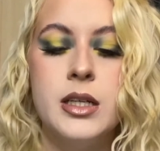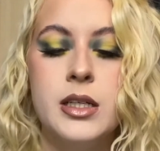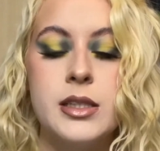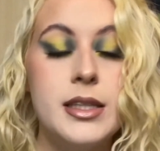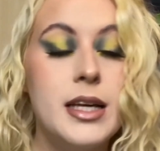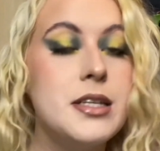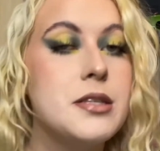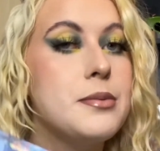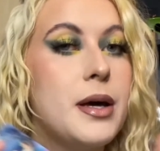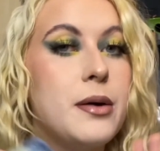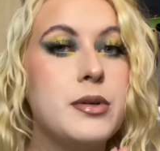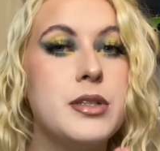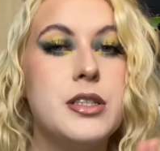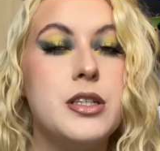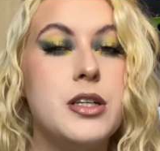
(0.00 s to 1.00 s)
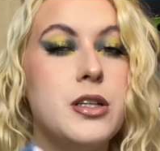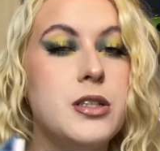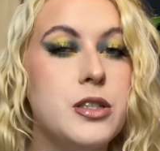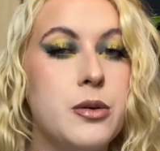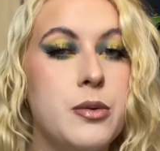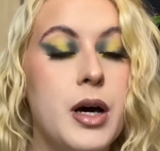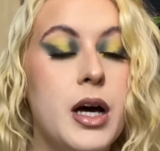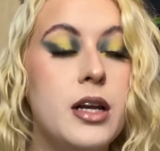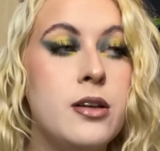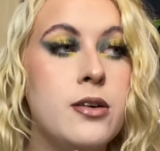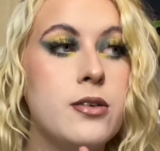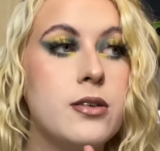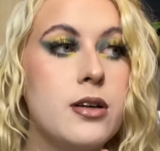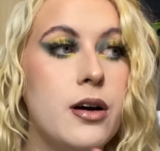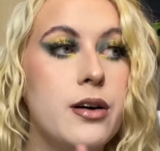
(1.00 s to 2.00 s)
That's why I wanted to do a
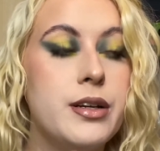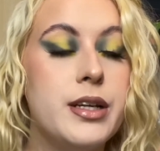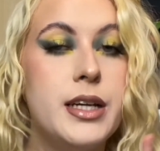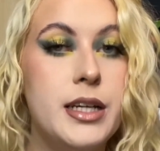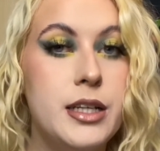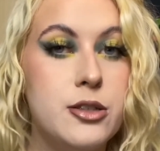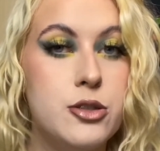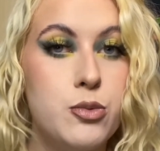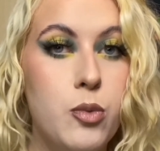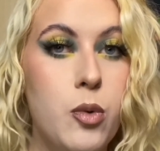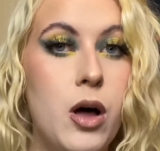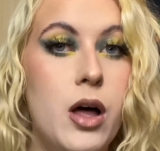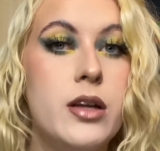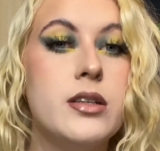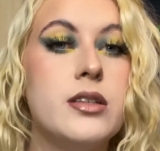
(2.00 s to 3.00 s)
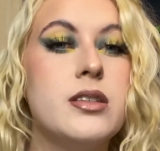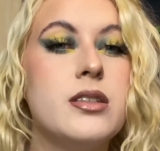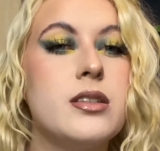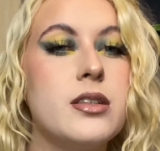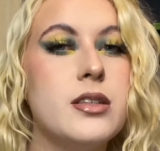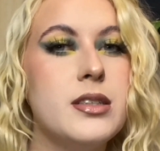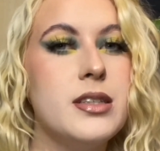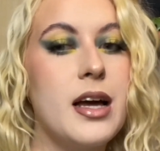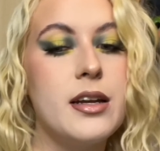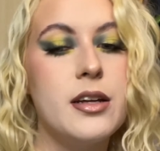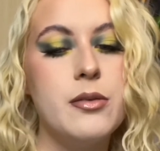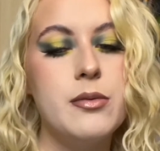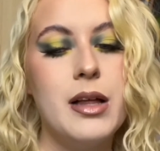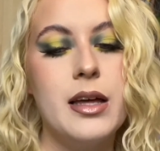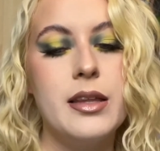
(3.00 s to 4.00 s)
look on each one, because I
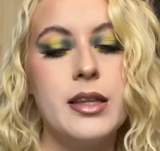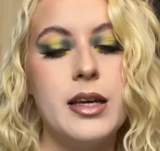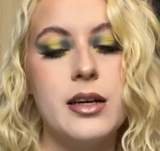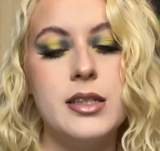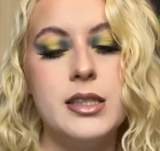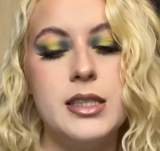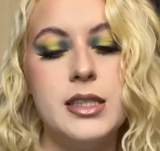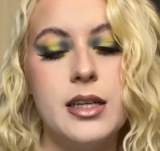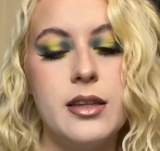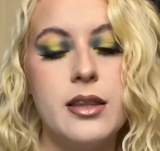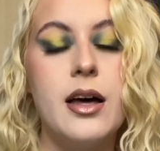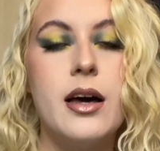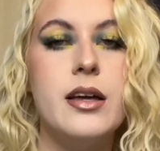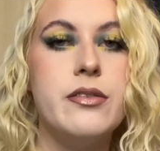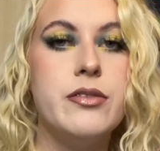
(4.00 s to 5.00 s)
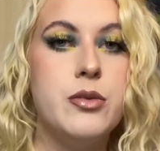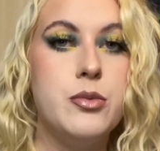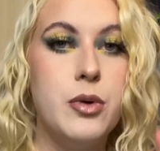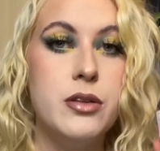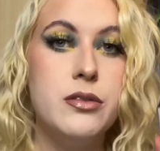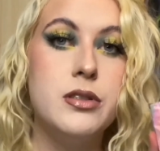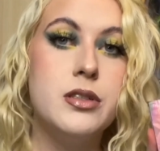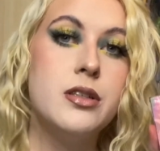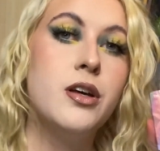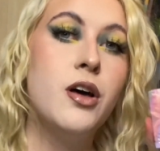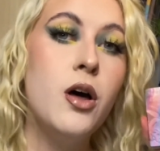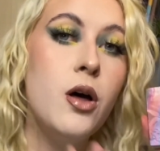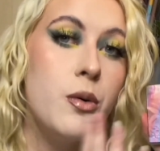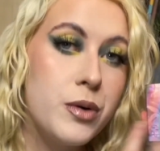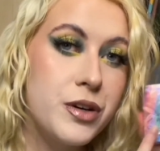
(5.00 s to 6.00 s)
don't like the idea that if you want
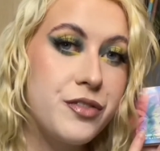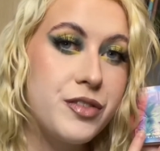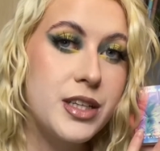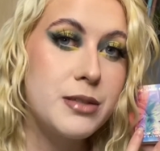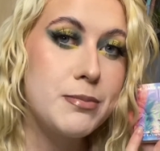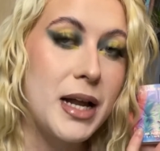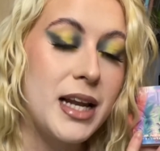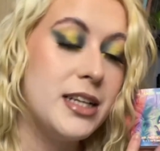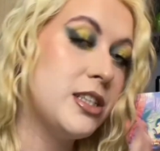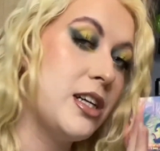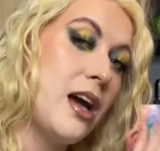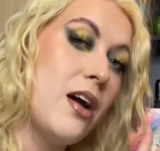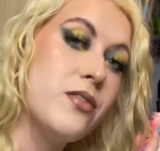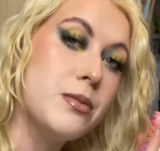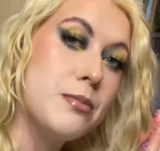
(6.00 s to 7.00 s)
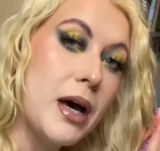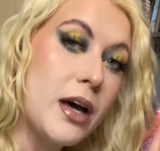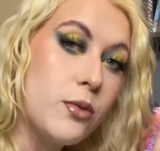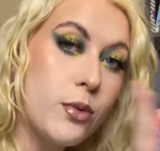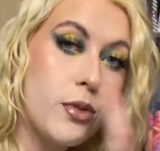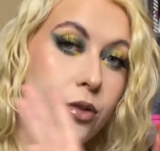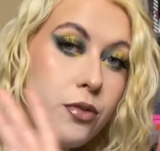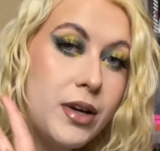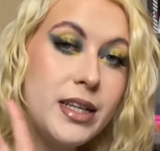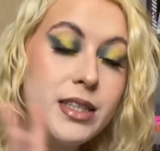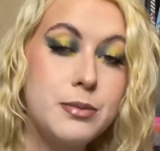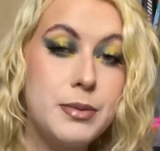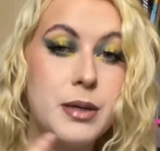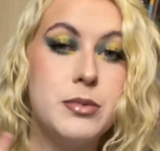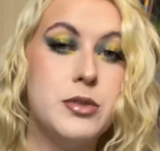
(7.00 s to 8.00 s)
one of these palettes, you have to buy all three to
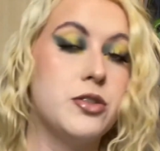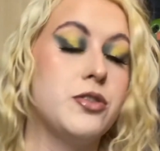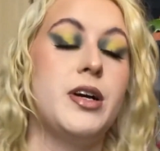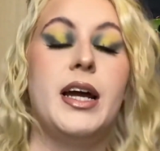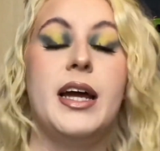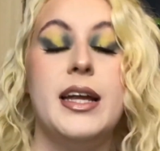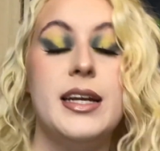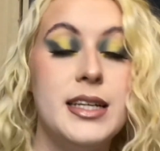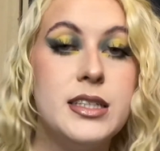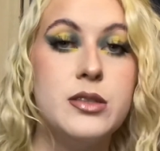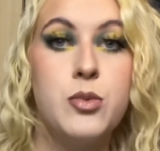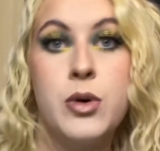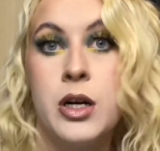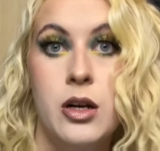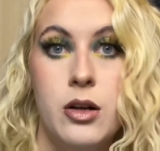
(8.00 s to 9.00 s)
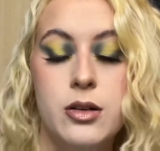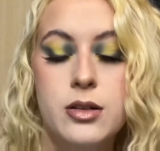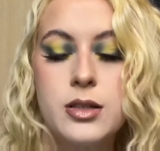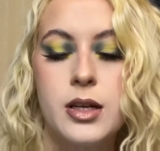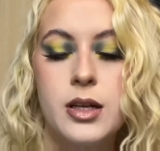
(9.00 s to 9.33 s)
be able to create at least one look.